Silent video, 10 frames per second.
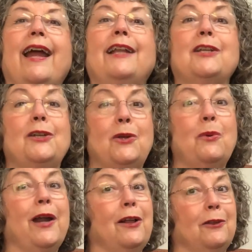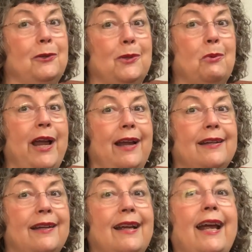it's a new way to lose
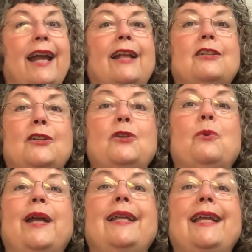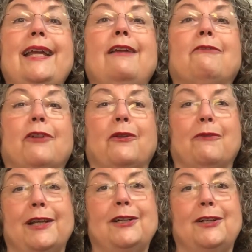weight, and it's a new way to eat for the
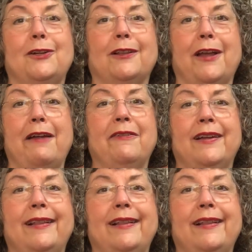rest of your life.